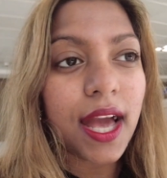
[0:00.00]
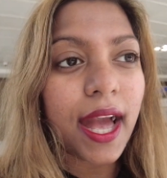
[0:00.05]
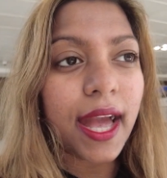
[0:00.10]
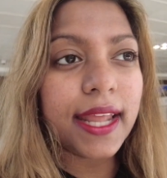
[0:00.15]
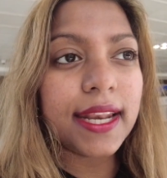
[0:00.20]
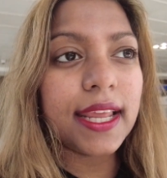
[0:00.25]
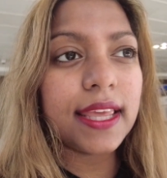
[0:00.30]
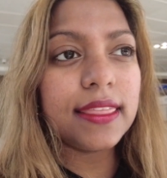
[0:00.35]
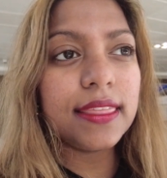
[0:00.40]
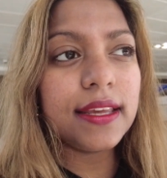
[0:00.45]

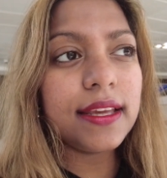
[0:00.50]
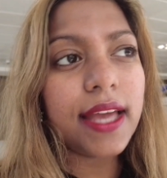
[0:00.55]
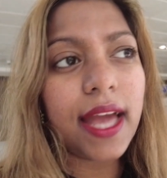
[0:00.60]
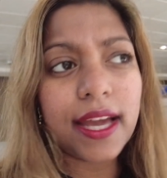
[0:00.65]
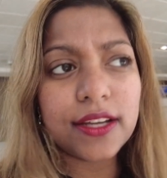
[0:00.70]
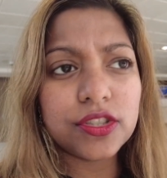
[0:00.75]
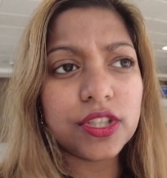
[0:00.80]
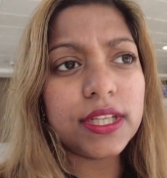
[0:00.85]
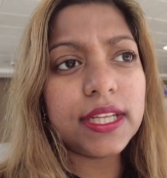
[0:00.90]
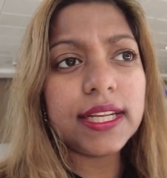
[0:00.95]
And I think
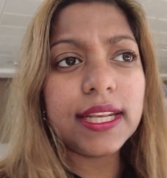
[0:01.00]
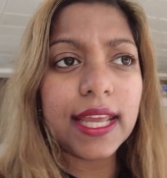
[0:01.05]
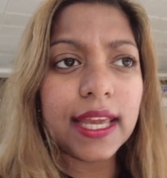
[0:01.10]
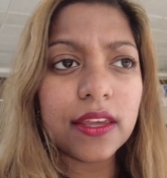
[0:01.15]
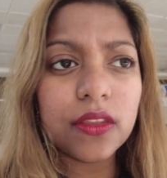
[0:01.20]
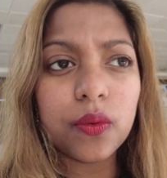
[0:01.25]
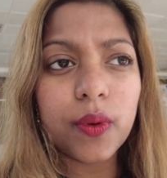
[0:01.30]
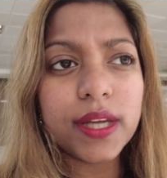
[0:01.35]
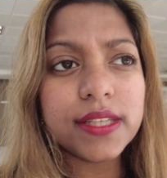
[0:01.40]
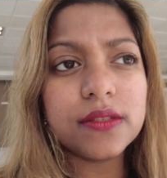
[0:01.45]
actually
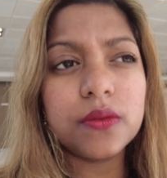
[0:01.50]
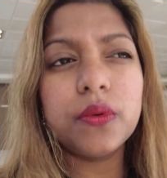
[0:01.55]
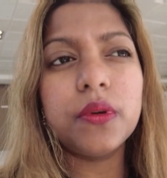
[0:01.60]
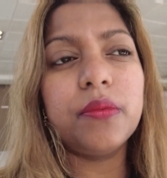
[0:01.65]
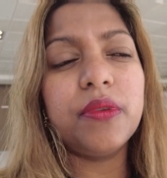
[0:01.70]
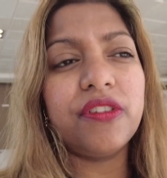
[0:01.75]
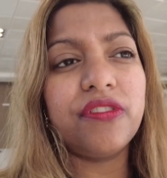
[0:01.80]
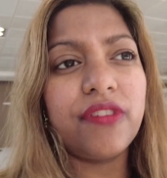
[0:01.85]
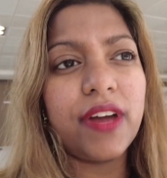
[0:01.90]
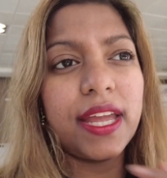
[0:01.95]
lengthwise it would
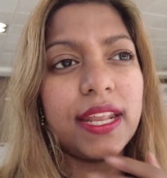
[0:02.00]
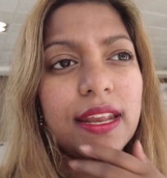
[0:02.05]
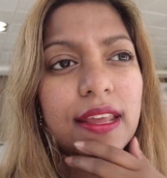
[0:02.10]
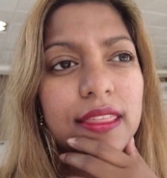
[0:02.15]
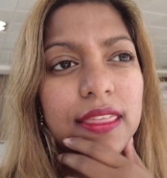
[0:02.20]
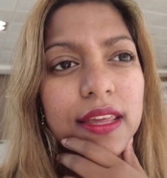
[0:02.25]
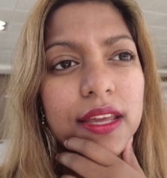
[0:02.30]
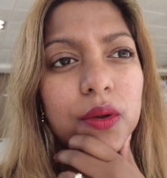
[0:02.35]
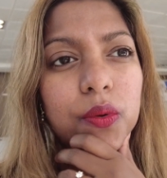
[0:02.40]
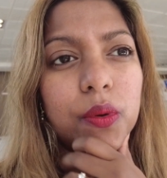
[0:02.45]
be fine. I
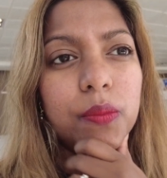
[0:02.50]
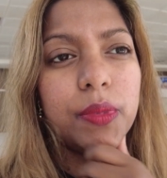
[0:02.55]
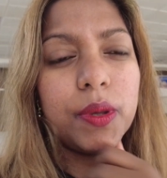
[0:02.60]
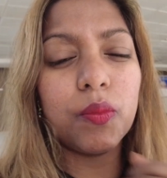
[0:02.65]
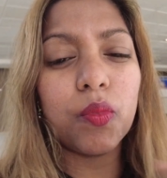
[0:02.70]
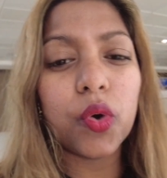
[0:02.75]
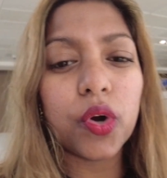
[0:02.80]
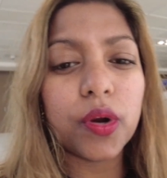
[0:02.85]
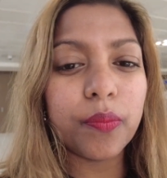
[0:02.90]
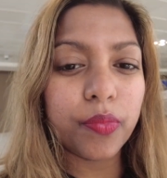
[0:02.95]
think it would be
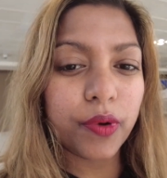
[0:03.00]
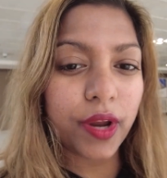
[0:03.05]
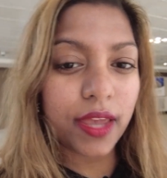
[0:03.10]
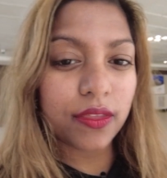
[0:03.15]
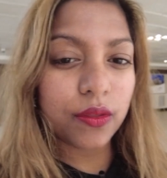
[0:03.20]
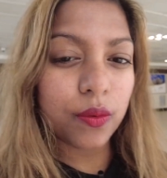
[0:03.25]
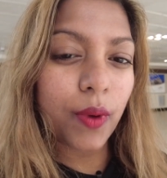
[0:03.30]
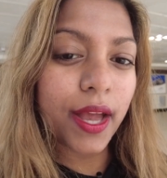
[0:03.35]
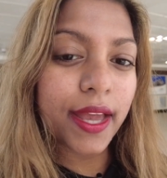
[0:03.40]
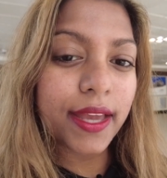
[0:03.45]
more
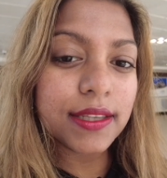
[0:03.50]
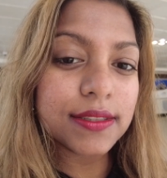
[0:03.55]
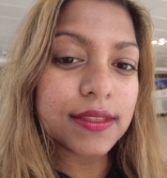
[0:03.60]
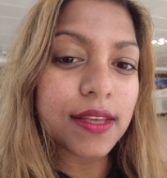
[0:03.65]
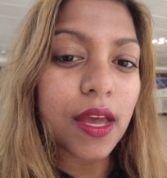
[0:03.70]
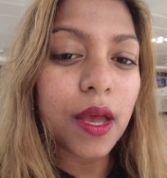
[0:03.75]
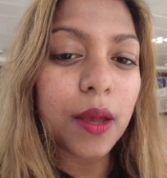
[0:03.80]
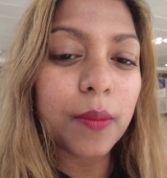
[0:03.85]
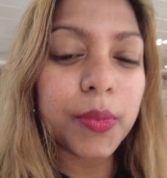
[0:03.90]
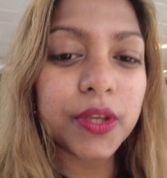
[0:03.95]
breathwise,
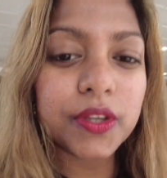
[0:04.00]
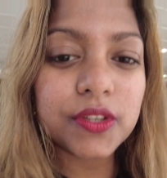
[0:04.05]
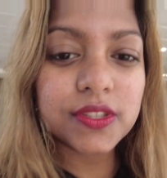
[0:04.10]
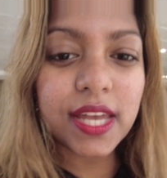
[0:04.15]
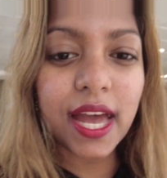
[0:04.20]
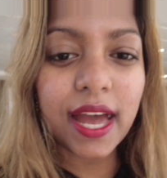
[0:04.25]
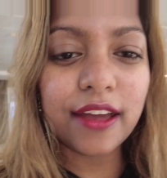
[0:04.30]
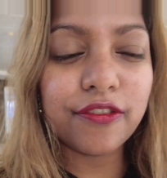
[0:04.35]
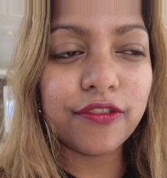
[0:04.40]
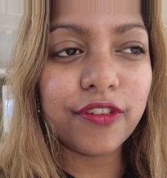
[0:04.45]
because
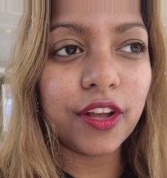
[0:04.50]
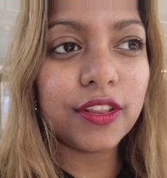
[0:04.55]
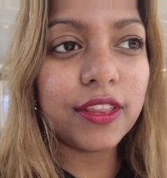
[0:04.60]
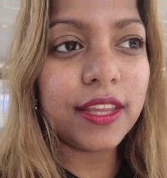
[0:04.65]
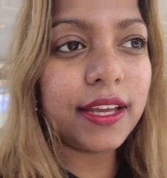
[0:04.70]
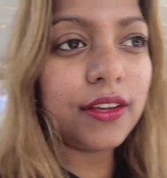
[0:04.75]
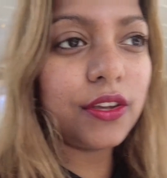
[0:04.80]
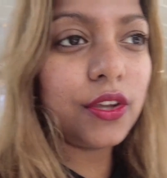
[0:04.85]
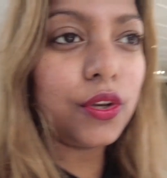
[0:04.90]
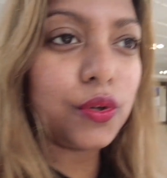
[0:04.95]
I felt
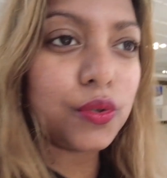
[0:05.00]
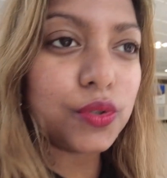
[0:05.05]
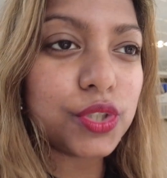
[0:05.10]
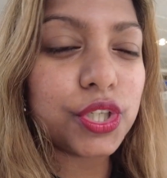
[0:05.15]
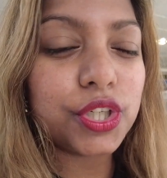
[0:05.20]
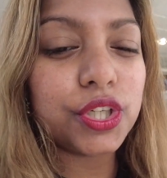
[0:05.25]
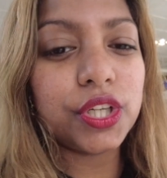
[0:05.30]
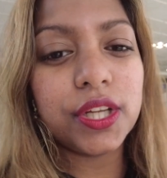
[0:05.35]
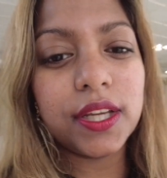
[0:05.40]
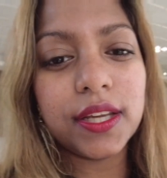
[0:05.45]
like, you know,
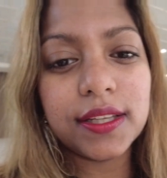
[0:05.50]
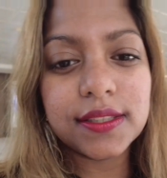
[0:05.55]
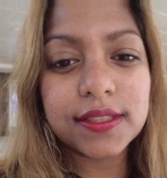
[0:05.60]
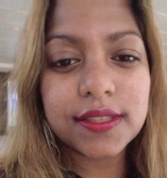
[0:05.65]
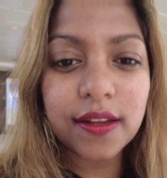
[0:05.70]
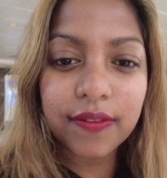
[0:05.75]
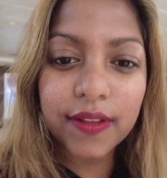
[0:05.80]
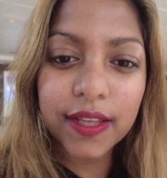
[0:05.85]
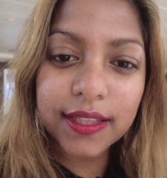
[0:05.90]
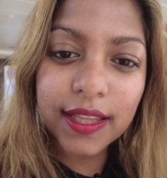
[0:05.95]
turning and
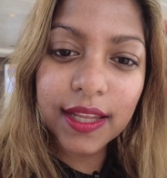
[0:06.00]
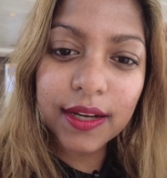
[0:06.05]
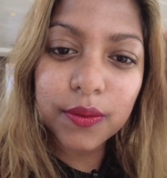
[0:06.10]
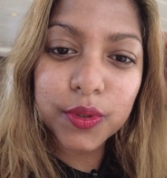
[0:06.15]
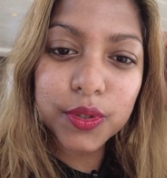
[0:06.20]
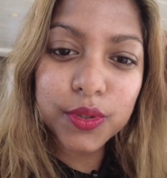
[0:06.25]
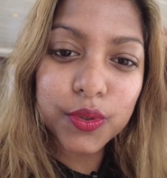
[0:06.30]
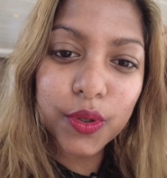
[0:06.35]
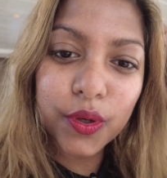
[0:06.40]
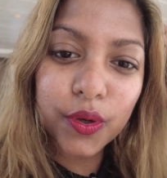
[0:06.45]
stuff like that, it
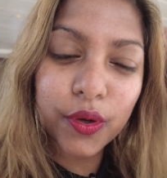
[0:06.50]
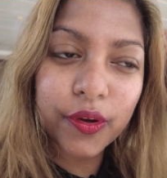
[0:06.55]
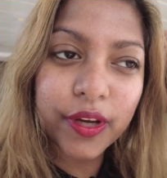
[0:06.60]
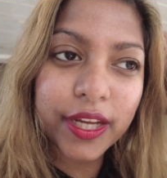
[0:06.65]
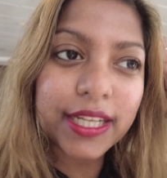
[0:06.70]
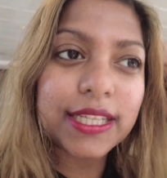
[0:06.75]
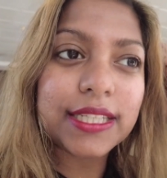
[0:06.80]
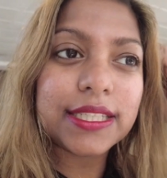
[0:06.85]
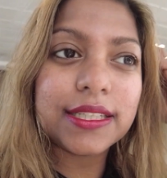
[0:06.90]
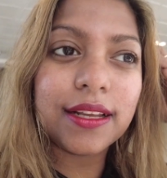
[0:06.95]
was
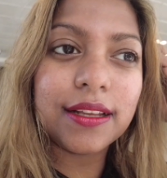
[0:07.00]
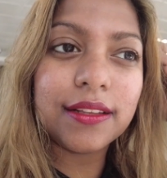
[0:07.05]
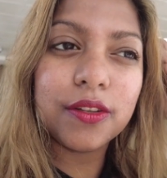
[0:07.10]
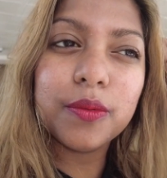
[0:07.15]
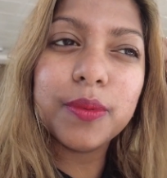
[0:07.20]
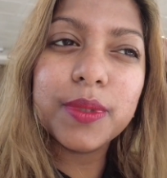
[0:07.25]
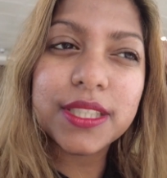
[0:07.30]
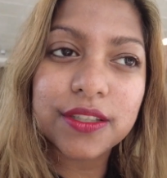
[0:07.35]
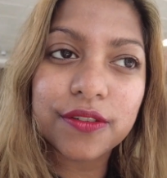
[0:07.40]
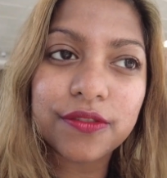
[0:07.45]
already a little
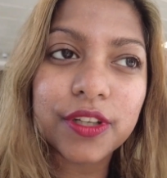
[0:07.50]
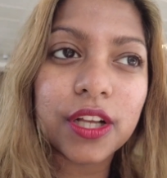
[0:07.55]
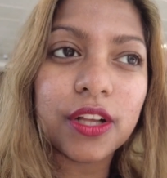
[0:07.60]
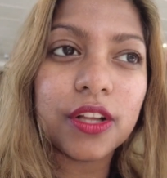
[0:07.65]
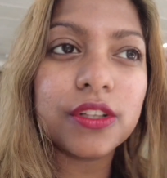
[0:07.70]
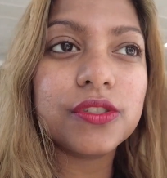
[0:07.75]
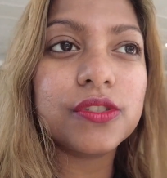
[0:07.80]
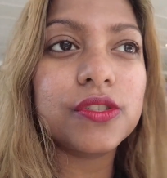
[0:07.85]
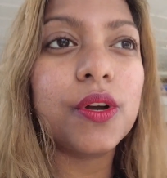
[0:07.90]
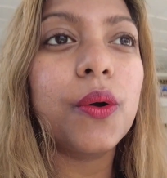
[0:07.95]
bit
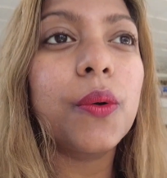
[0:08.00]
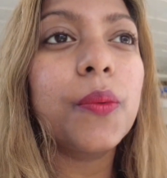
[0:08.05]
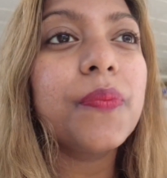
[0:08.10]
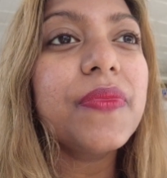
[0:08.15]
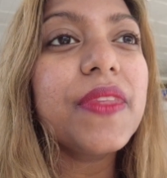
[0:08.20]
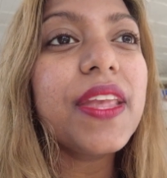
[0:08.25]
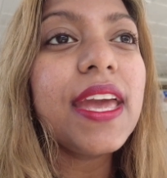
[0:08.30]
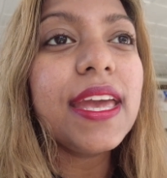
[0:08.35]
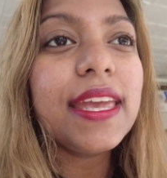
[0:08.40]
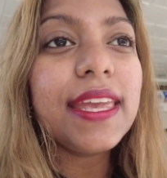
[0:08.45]
difficult. So
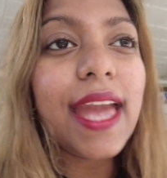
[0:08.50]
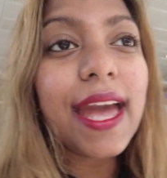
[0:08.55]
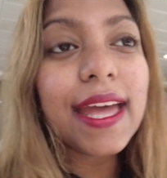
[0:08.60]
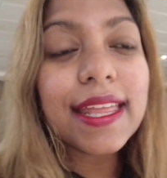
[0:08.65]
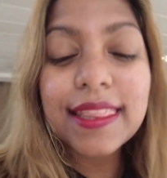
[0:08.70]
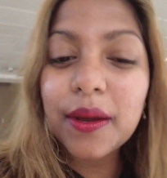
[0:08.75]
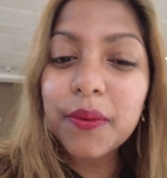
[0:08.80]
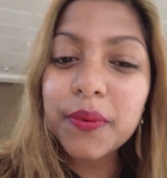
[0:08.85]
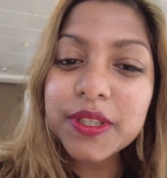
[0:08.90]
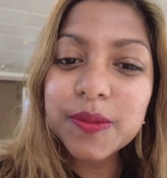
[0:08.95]
yeah,
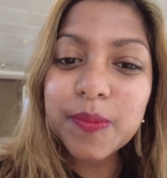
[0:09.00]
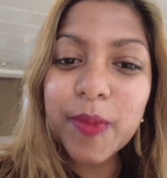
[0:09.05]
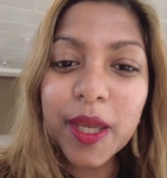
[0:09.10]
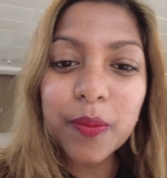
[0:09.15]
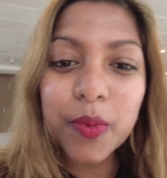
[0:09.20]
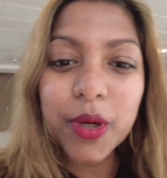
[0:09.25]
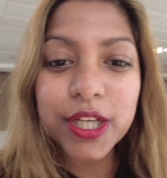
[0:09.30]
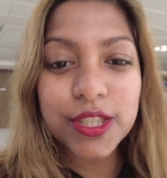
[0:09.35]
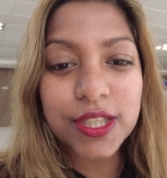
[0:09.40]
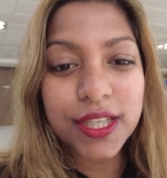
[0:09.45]
that was my
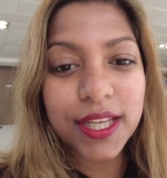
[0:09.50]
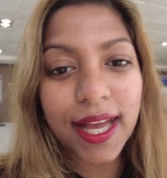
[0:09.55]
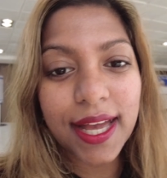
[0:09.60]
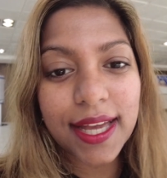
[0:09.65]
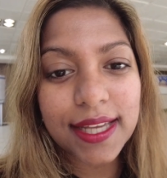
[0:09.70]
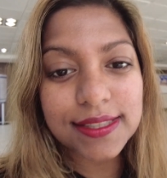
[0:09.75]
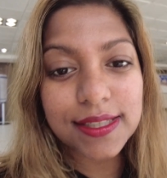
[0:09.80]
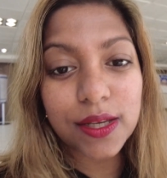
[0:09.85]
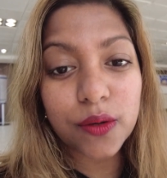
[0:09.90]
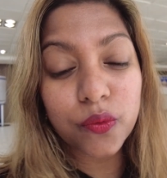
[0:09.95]
impression,
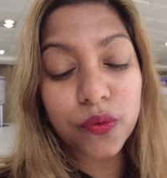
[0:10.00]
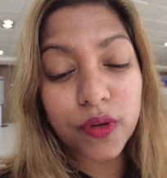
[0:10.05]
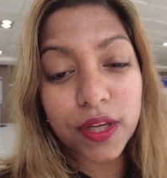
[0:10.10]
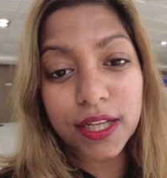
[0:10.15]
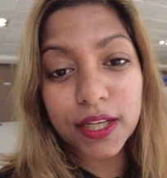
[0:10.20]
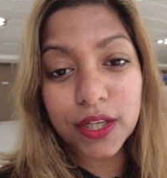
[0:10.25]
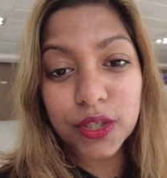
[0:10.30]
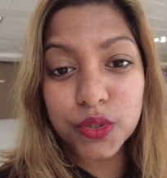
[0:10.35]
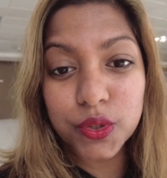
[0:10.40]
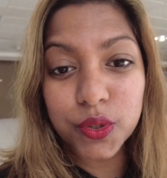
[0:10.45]
guys. I
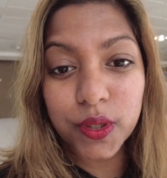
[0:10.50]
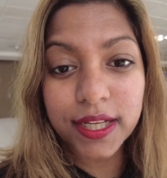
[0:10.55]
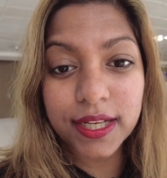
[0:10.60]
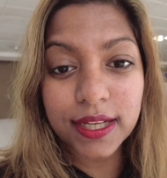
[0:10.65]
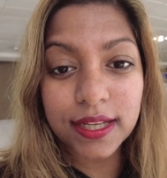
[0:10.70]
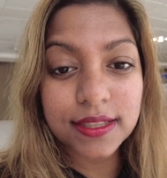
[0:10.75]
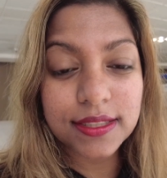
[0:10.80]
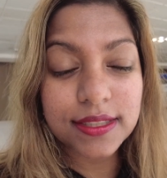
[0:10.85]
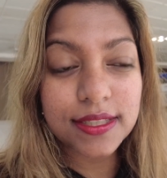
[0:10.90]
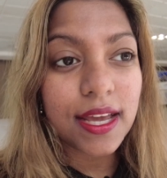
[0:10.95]
really enjoyed
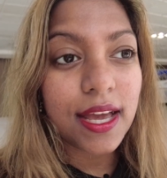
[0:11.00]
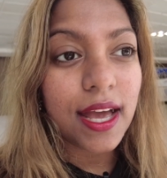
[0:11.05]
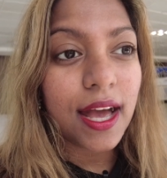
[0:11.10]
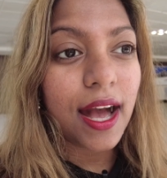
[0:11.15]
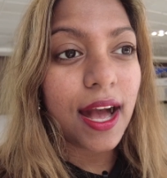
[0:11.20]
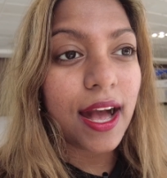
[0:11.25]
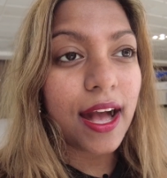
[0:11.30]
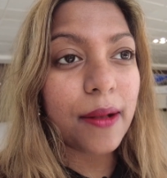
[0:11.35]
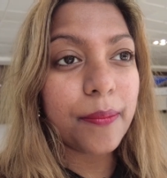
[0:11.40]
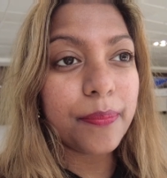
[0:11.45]
it,
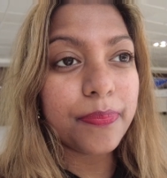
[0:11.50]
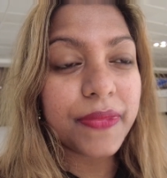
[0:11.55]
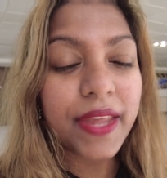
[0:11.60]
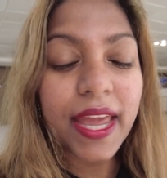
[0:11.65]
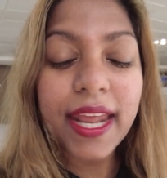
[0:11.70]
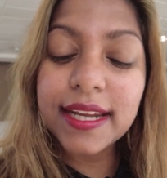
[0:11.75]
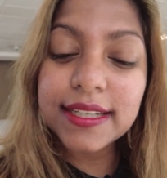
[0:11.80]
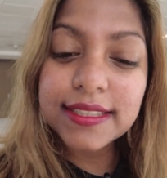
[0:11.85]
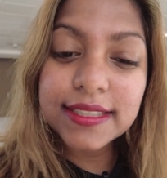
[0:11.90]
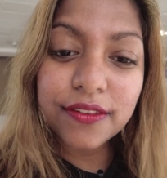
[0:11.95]
and
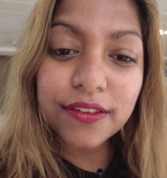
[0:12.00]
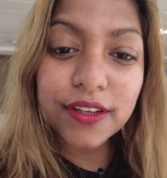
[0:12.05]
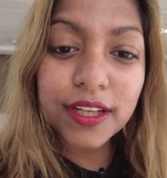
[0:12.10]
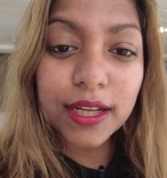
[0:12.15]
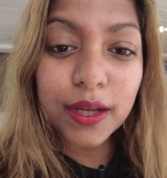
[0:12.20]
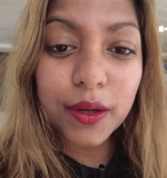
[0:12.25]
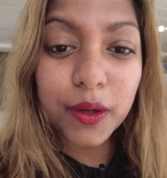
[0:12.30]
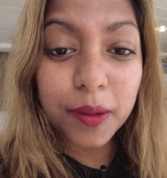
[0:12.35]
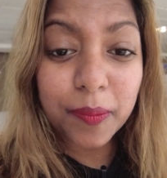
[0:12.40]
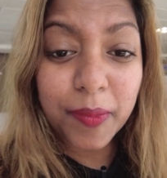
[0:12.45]
I
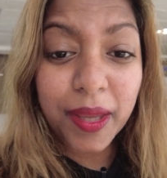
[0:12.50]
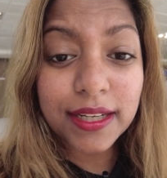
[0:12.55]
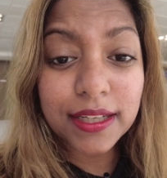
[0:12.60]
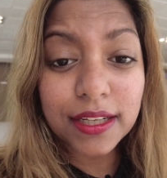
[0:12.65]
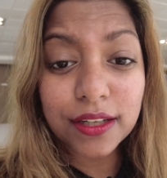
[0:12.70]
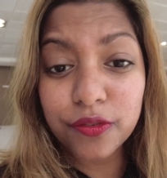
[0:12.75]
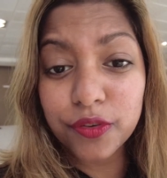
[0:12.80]
definitely recommend it.